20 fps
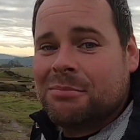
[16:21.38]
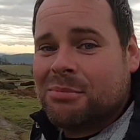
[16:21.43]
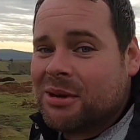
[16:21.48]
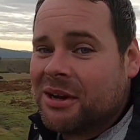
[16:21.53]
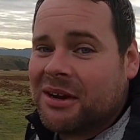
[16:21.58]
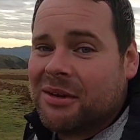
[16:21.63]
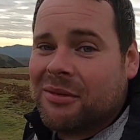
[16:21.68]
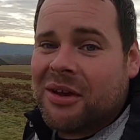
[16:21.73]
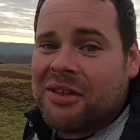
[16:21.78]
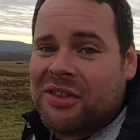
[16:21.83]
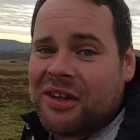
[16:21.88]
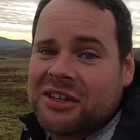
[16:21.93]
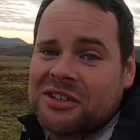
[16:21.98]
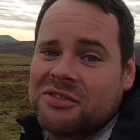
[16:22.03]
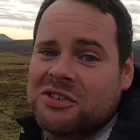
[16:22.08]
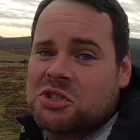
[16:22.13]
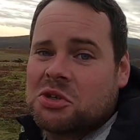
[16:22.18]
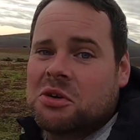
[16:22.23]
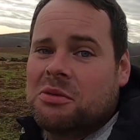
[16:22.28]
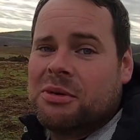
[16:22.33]
But anyway,
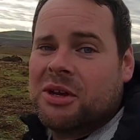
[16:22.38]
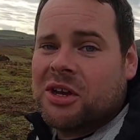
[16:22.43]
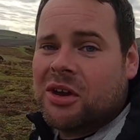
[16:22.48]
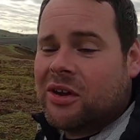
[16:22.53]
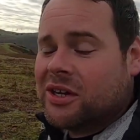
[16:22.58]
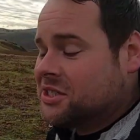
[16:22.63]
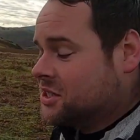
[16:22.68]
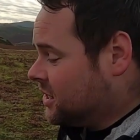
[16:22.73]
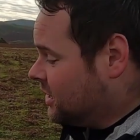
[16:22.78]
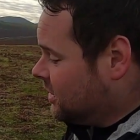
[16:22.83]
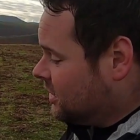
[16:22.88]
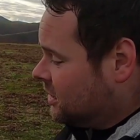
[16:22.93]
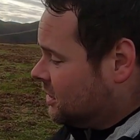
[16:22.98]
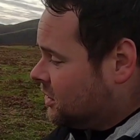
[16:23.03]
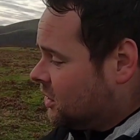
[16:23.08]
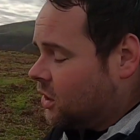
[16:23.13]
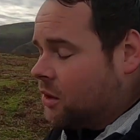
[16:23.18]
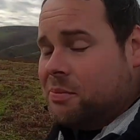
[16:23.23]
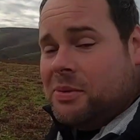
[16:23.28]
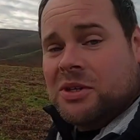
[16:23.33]
thanks for joining me, guys.
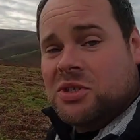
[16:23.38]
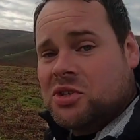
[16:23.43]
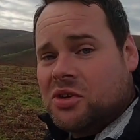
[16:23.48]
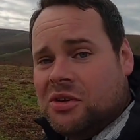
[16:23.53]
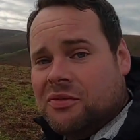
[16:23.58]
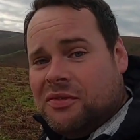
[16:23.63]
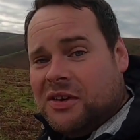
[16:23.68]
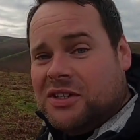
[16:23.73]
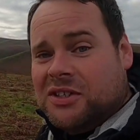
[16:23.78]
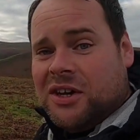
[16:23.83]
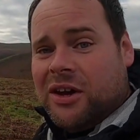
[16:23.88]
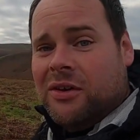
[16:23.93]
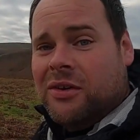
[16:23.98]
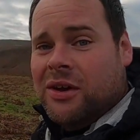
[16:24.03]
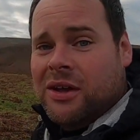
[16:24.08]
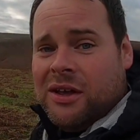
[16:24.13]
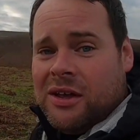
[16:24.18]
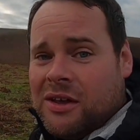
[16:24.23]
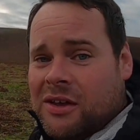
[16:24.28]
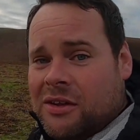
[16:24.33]
Hope you enjoyed the video.
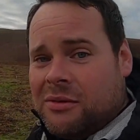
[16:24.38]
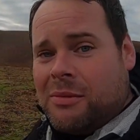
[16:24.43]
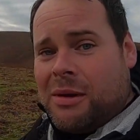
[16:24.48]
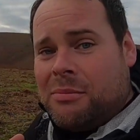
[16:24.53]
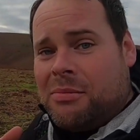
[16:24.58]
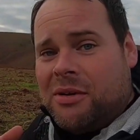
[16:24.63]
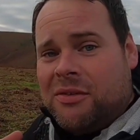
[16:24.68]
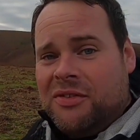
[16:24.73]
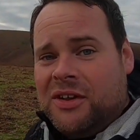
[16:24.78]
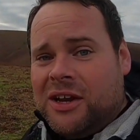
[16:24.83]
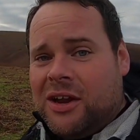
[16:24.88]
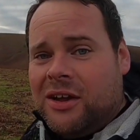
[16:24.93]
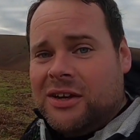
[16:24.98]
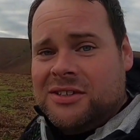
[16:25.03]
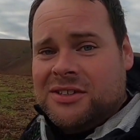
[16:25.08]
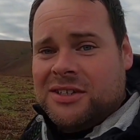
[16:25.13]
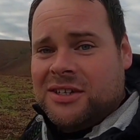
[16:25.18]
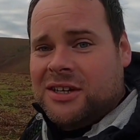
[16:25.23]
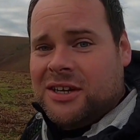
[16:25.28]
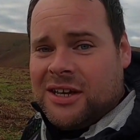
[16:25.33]
Remember, if you
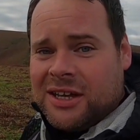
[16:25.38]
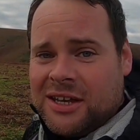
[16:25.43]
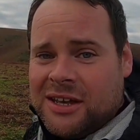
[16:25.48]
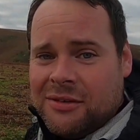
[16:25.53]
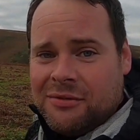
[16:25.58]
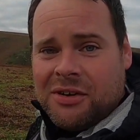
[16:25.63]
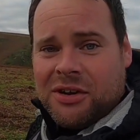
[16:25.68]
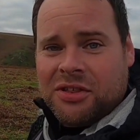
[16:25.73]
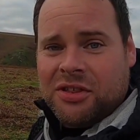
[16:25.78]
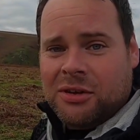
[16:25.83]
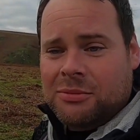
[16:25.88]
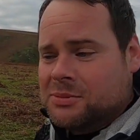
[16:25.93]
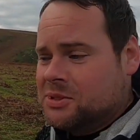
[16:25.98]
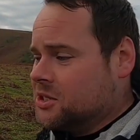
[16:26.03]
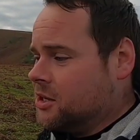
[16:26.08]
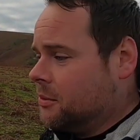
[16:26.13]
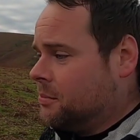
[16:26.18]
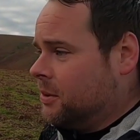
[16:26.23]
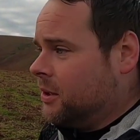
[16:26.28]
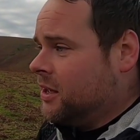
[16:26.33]
liked it, give it a
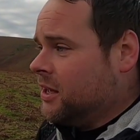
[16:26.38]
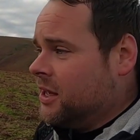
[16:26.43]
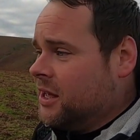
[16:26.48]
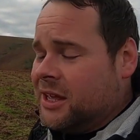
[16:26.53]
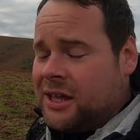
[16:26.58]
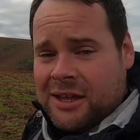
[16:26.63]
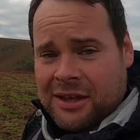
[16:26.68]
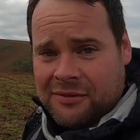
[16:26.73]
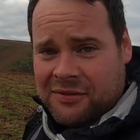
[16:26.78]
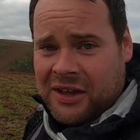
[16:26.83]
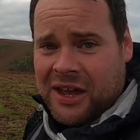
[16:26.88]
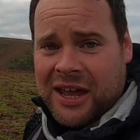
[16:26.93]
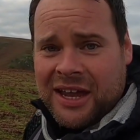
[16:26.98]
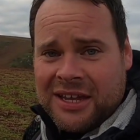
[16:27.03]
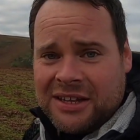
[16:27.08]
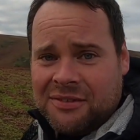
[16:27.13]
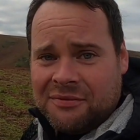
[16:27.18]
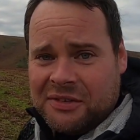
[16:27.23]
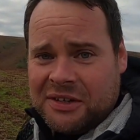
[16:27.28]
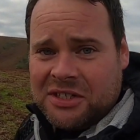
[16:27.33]
thumbs up. If you
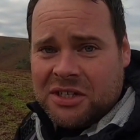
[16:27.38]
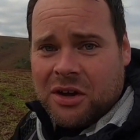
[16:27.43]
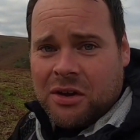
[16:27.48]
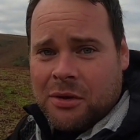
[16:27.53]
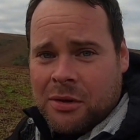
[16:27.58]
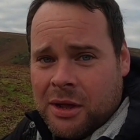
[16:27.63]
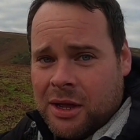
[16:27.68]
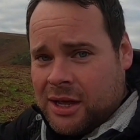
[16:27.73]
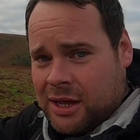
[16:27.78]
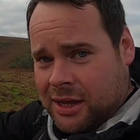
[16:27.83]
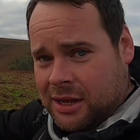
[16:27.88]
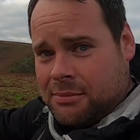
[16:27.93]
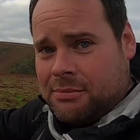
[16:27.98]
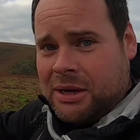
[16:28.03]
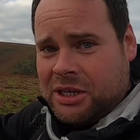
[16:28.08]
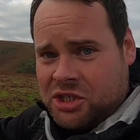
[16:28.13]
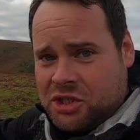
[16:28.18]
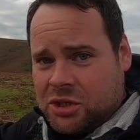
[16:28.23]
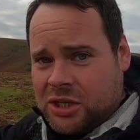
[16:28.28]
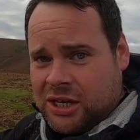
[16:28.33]
hated the video,
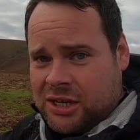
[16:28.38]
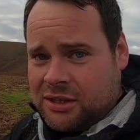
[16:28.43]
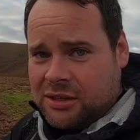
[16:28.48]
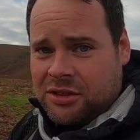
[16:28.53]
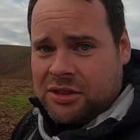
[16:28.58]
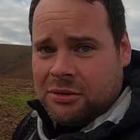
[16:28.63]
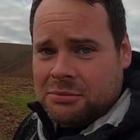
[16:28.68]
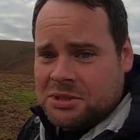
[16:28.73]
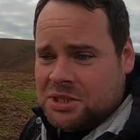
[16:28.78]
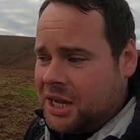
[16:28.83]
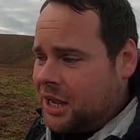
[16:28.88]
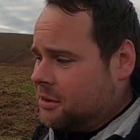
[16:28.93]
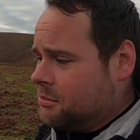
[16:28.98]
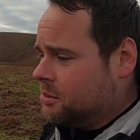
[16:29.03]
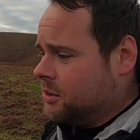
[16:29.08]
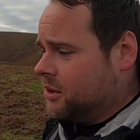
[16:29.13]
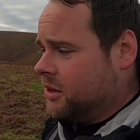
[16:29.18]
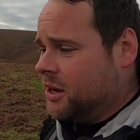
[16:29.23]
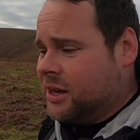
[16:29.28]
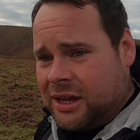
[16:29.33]
make sure you hit the thumbs
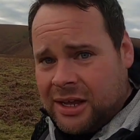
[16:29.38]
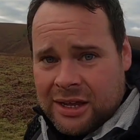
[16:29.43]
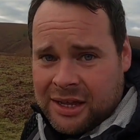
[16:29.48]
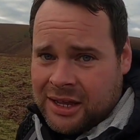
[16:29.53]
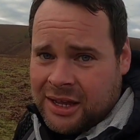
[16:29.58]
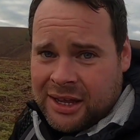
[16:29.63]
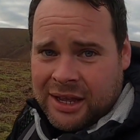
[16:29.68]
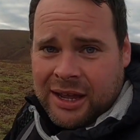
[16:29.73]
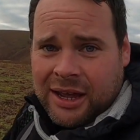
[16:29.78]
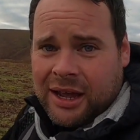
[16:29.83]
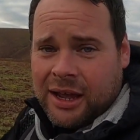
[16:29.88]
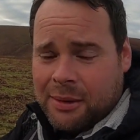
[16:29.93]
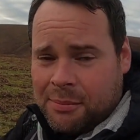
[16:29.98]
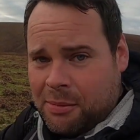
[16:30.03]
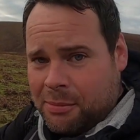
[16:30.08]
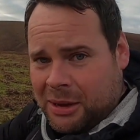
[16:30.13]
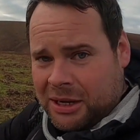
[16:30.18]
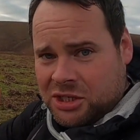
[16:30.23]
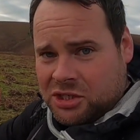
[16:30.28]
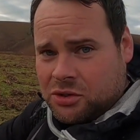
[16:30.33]
down button,
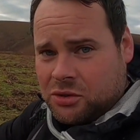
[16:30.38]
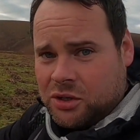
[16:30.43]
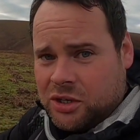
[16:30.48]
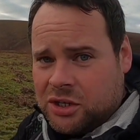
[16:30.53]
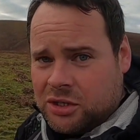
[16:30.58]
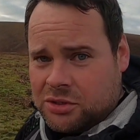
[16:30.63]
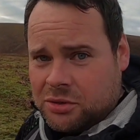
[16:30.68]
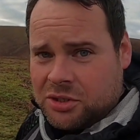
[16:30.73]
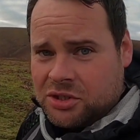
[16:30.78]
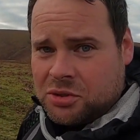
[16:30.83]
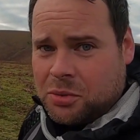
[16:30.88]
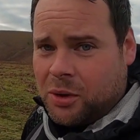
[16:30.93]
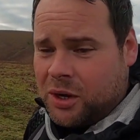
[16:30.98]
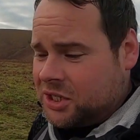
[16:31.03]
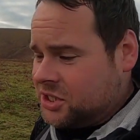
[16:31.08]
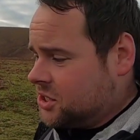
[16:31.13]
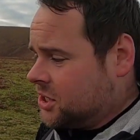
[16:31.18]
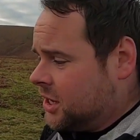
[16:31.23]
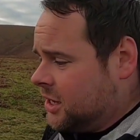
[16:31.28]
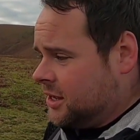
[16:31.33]
but make sure you do it
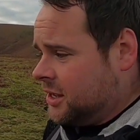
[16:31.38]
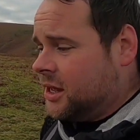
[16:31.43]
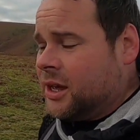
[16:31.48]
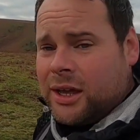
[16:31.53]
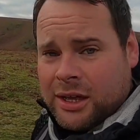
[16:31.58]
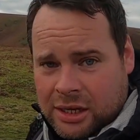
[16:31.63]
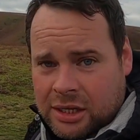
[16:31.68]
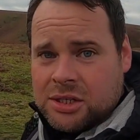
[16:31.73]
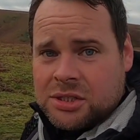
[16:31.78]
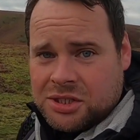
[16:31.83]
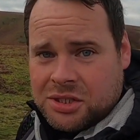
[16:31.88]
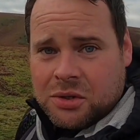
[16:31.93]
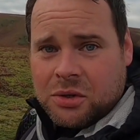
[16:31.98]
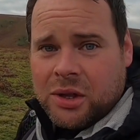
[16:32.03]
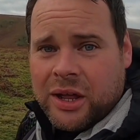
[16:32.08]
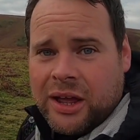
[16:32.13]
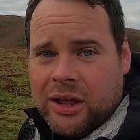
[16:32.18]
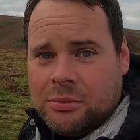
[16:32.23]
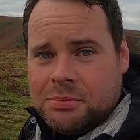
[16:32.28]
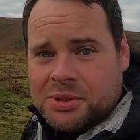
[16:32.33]
twice, because it
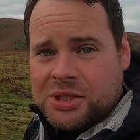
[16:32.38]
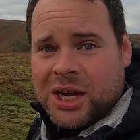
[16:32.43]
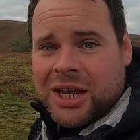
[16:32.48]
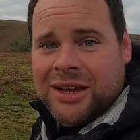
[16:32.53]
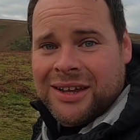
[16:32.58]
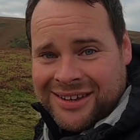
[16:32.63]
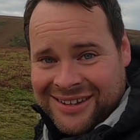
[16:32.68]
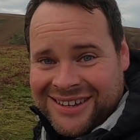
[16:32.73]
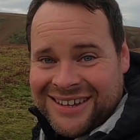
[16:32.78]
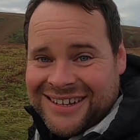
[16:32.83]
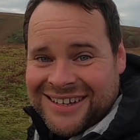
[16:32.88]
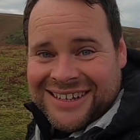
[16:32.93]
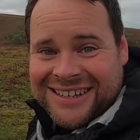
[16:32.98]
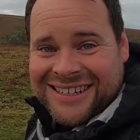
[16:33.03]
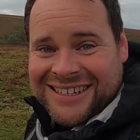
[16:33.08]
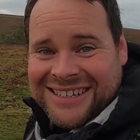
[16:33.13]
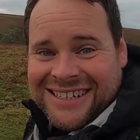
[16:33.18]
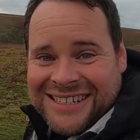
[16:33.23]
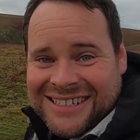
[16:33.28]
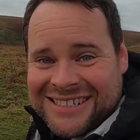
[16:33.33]
all helps.
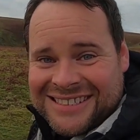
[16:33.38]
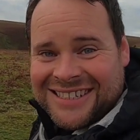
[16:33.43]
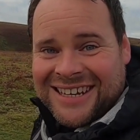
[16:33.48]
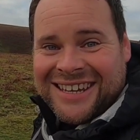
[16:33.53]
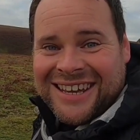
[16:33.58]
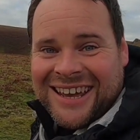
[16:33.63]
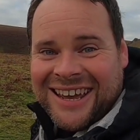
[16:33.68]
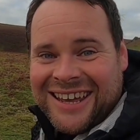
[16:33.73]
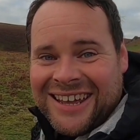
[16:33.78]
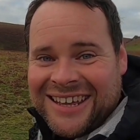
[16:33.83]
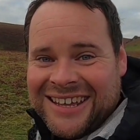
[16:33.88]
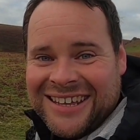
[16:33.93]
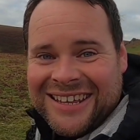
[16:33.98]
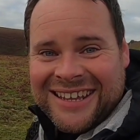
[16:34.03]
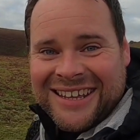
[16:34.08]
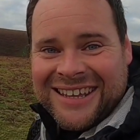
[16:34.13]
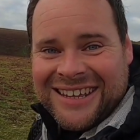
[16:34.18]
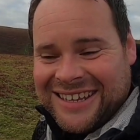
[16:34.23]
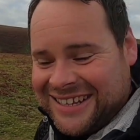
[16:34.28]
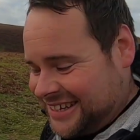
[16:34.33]
Take
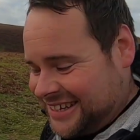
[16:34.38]
care.